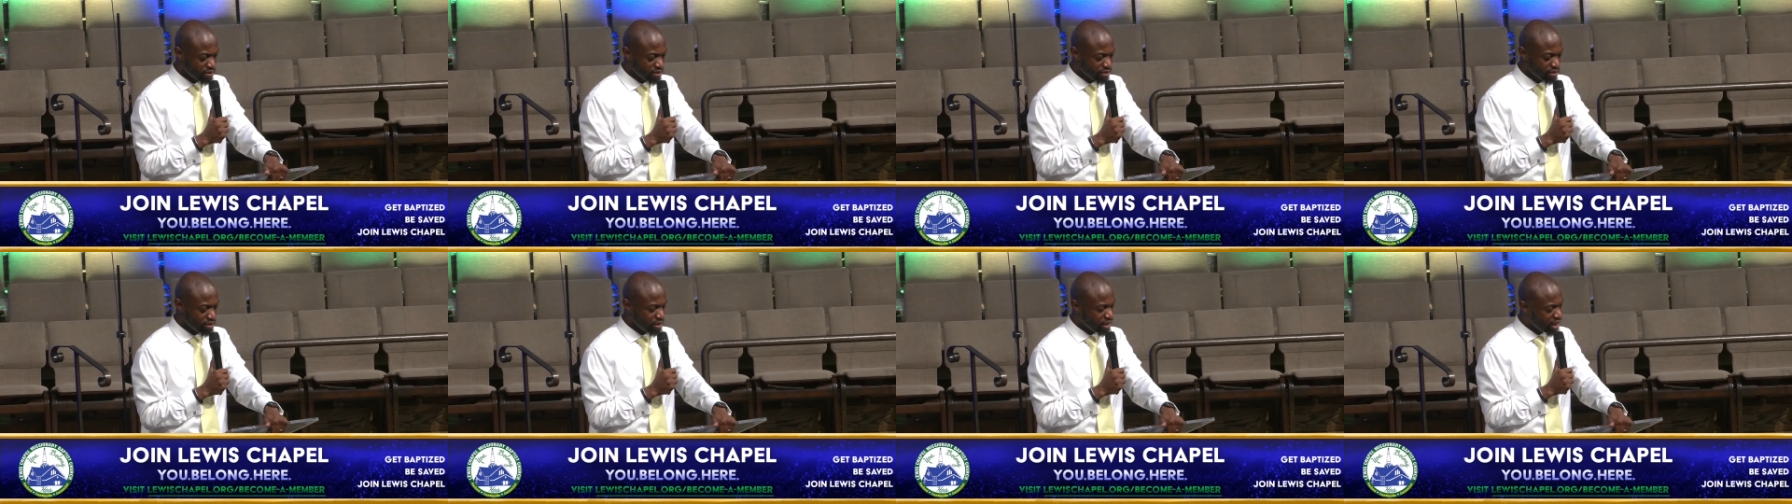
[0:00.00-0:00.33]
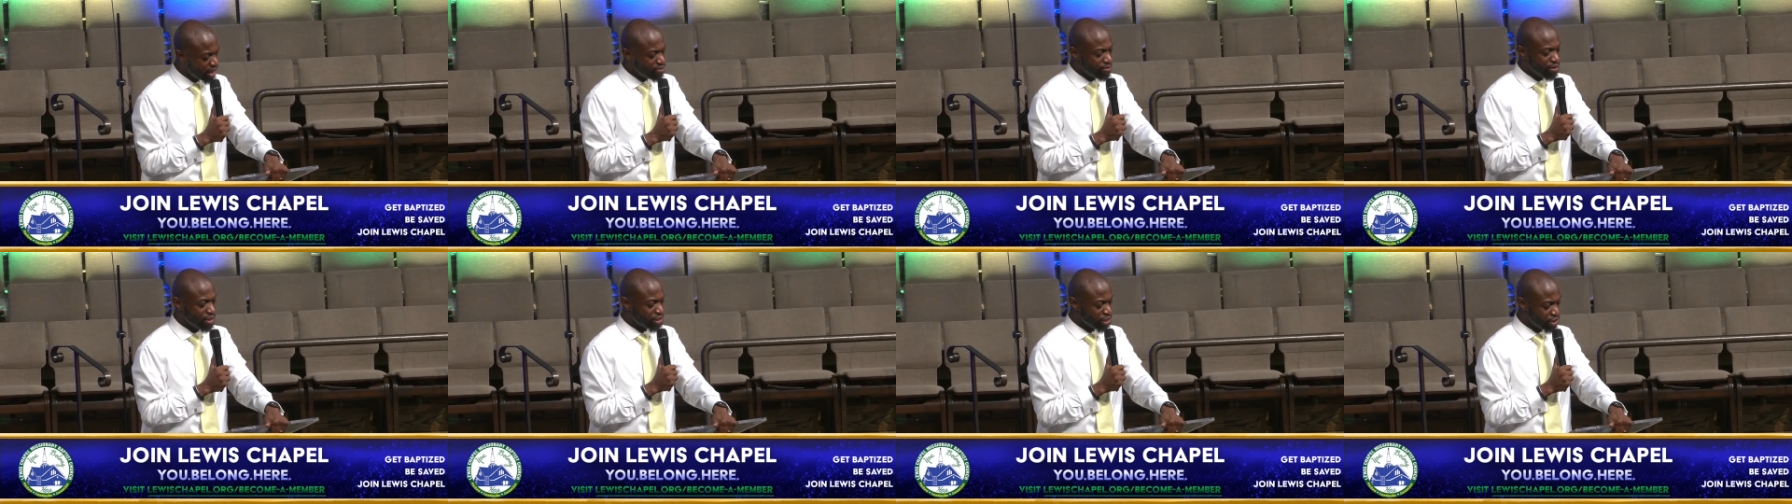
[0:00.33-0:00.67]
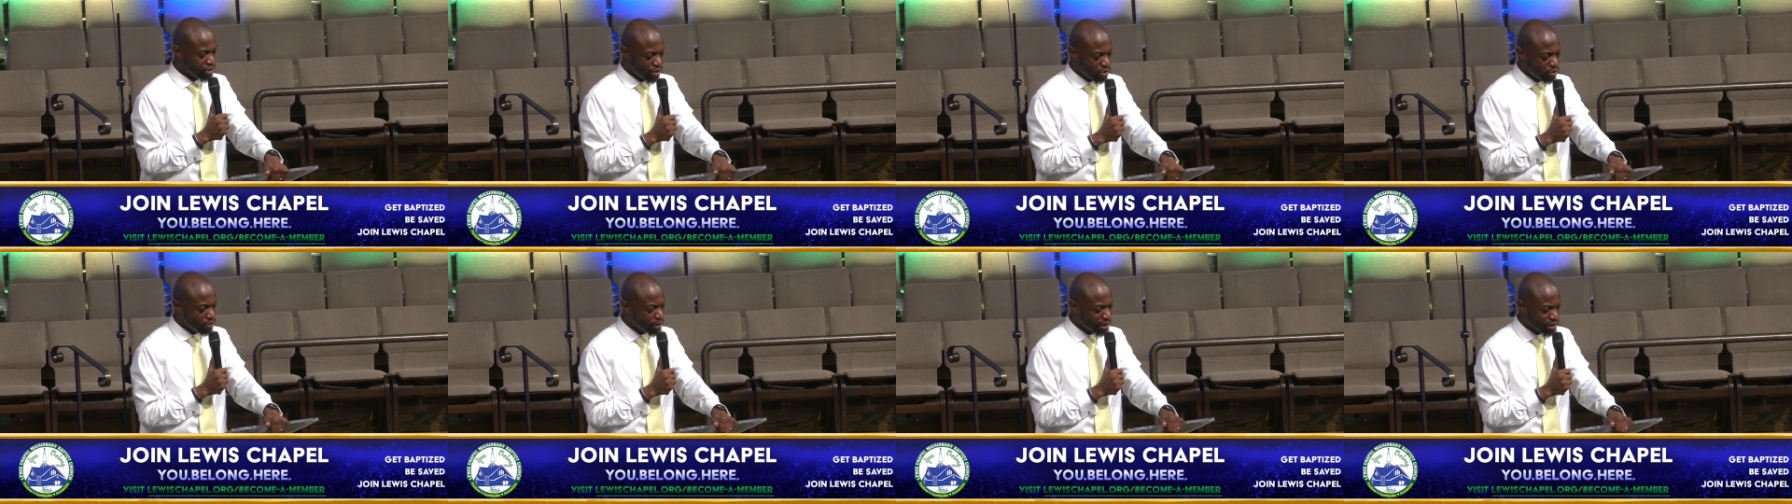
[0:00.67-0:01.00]
Give us
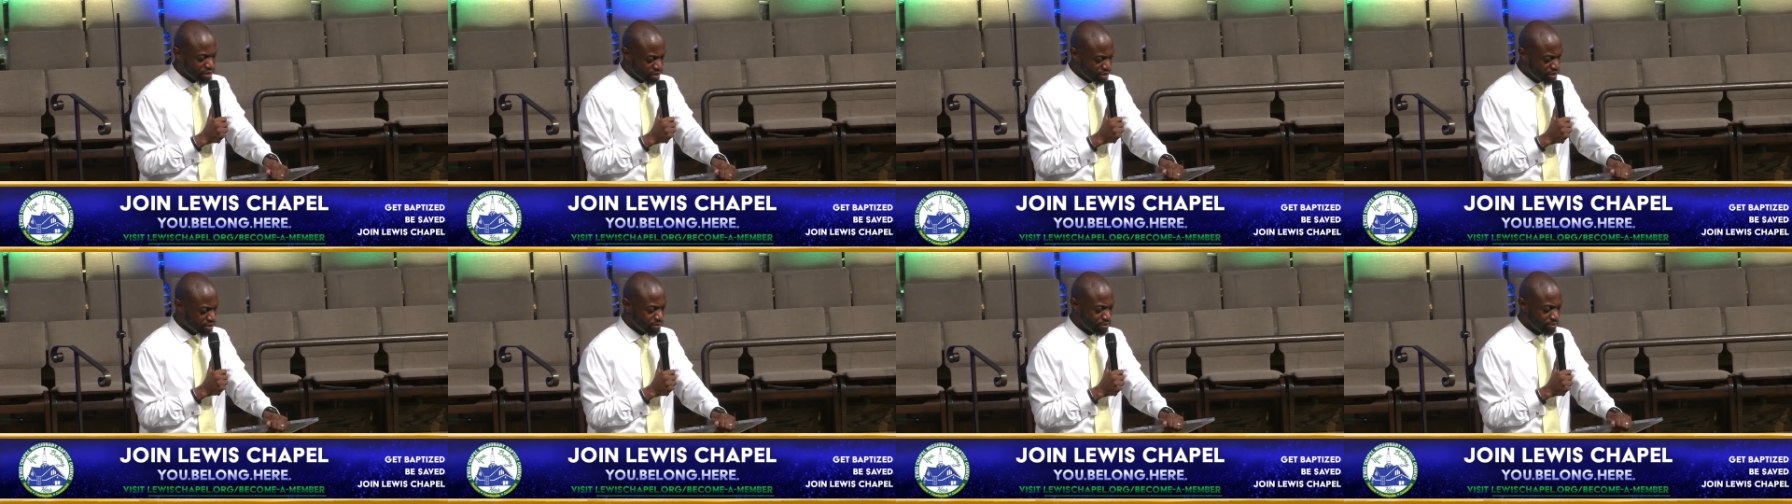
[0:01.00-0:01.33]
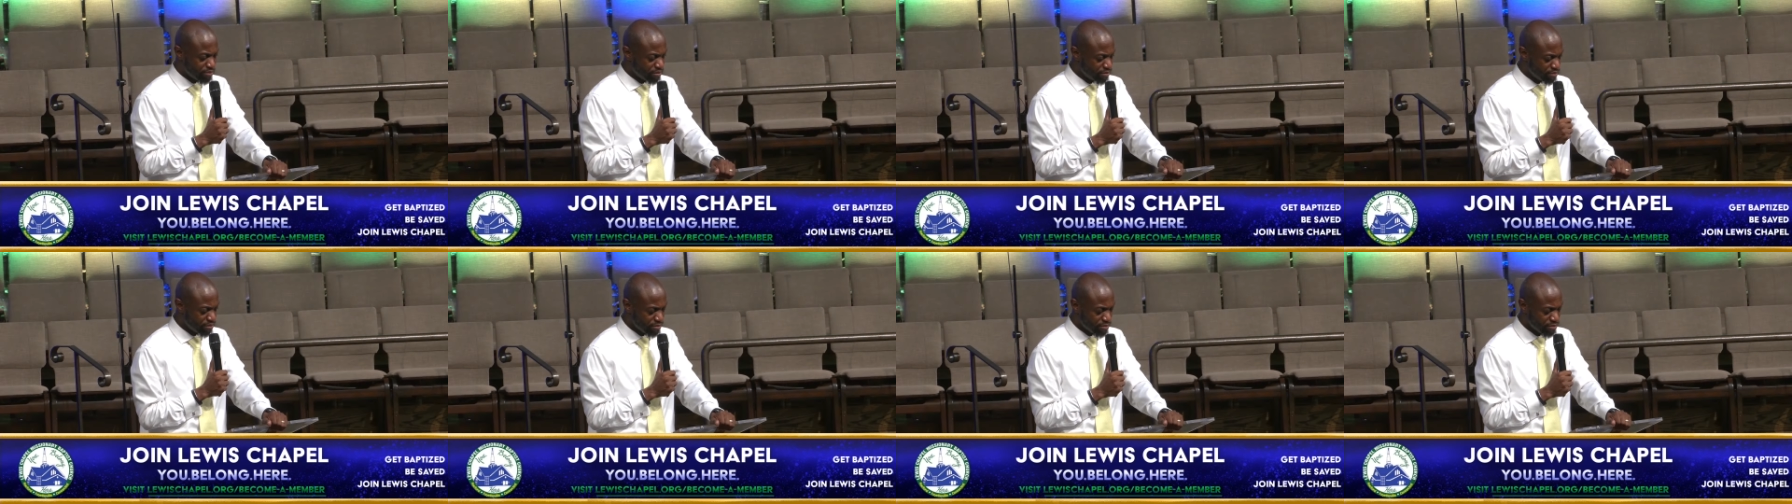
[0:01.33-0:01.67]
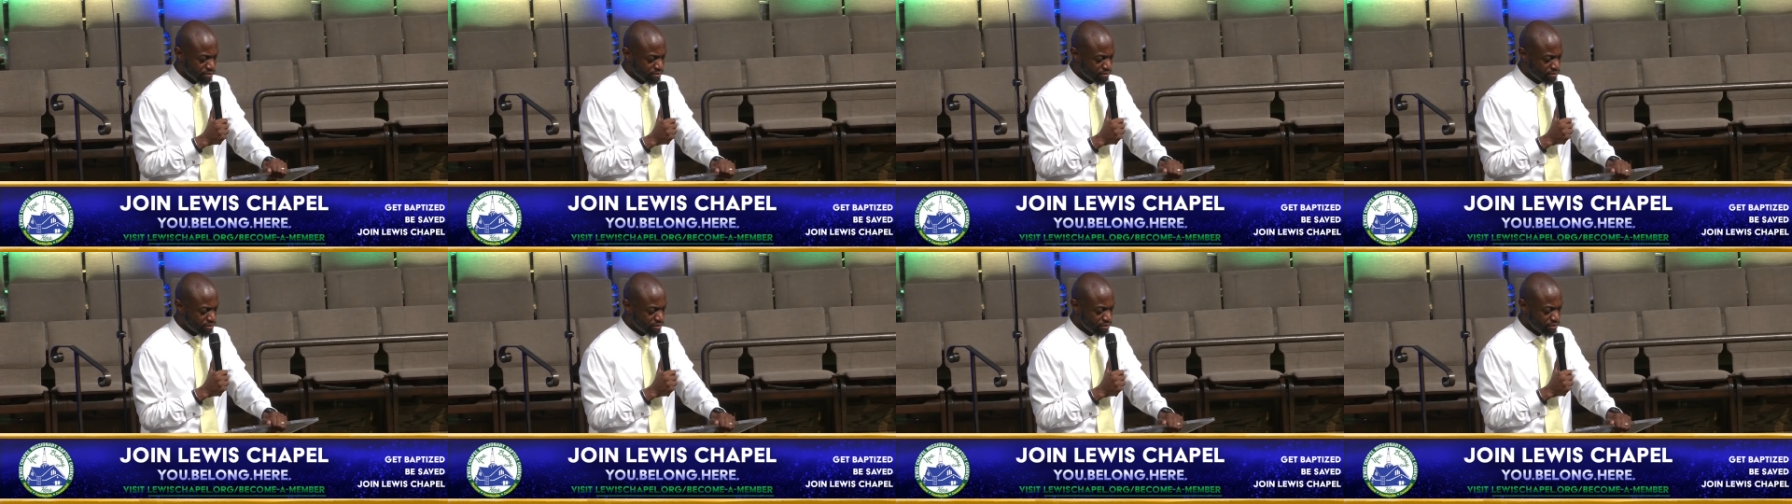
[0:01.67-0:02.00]
your wisdom.
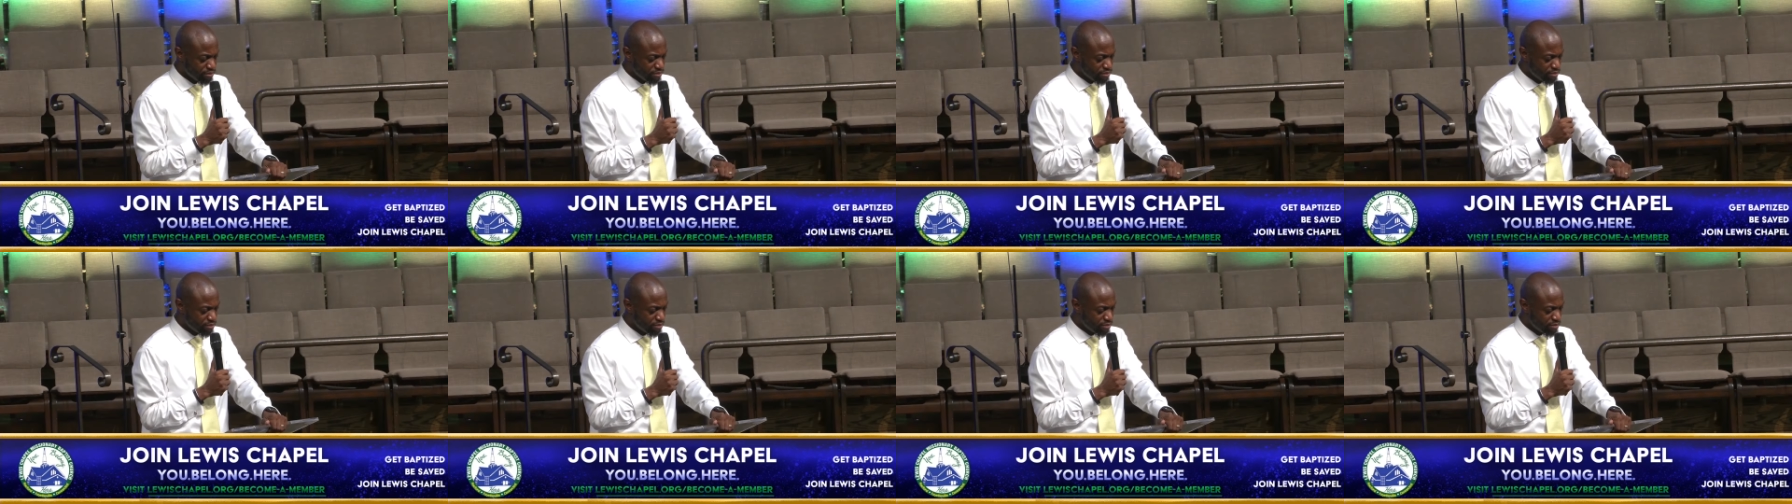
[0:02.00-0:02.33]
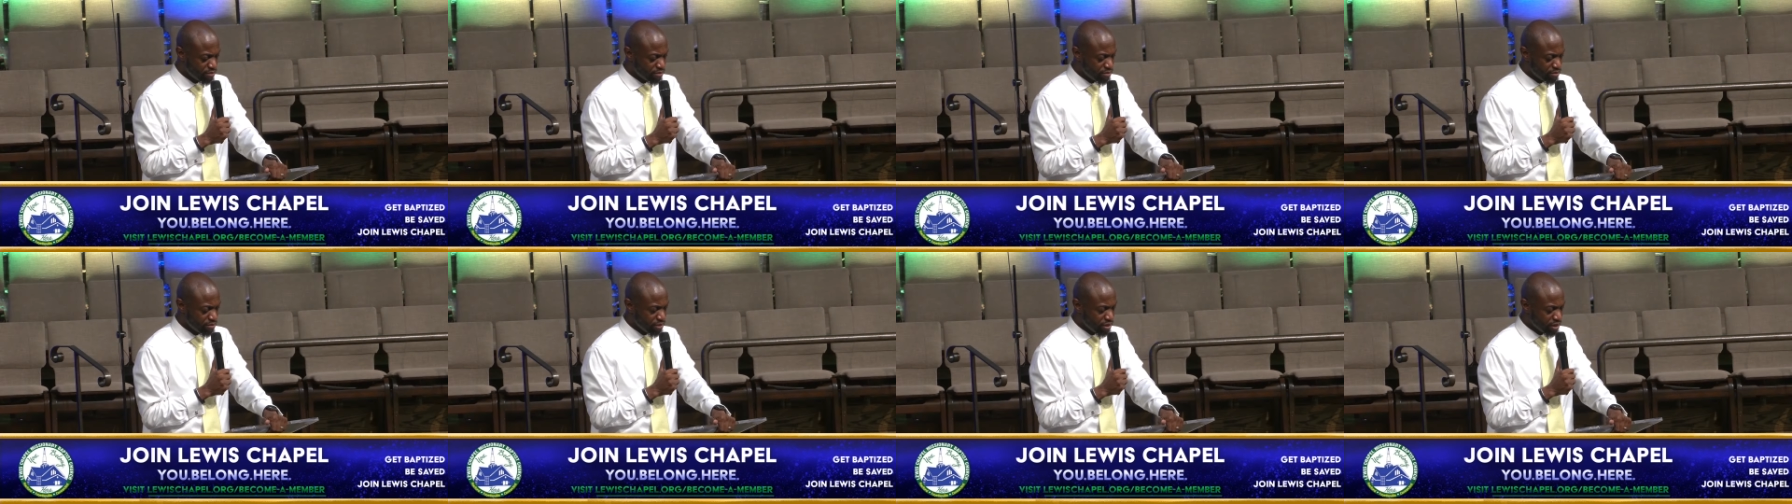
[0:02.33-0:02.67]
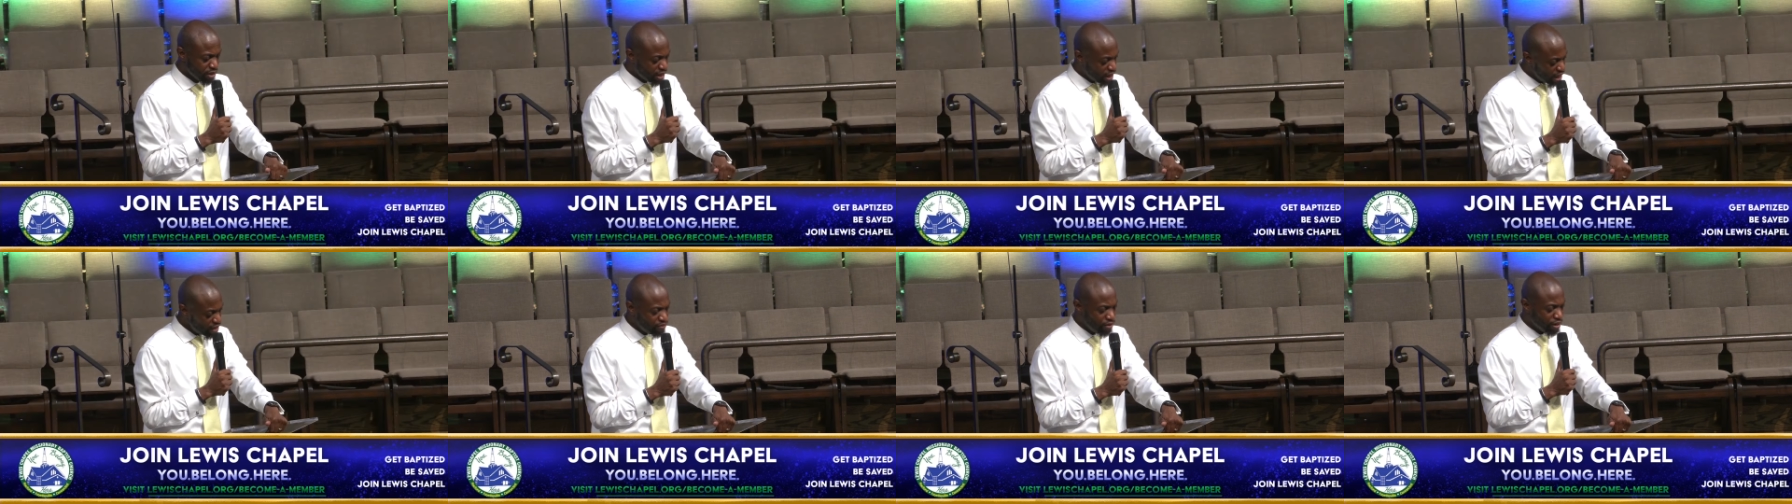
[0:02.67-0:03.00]
Give